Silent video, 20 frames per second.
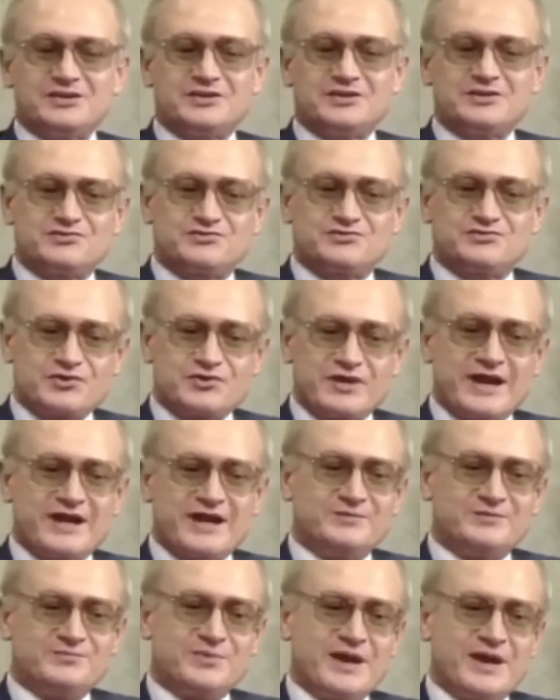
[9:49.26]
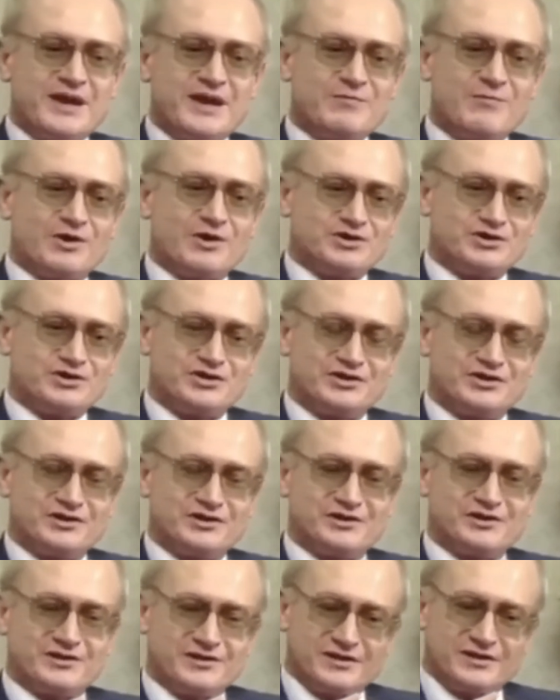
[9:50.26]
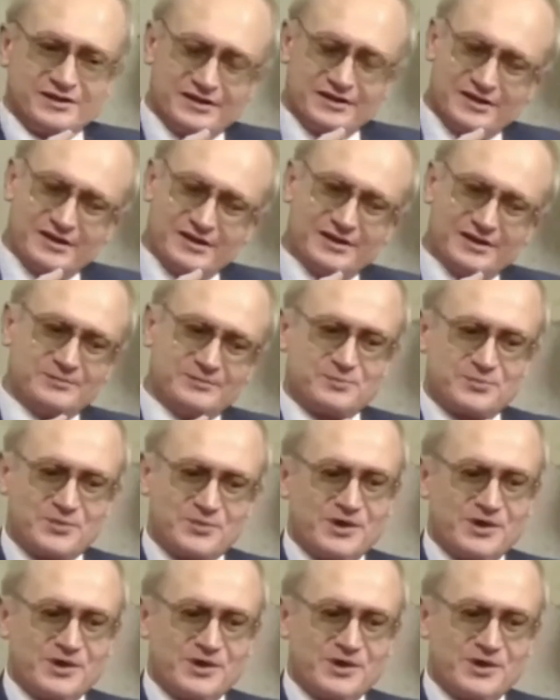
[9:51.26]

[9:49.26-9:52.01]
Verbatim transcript: It's a great brainwashing uh,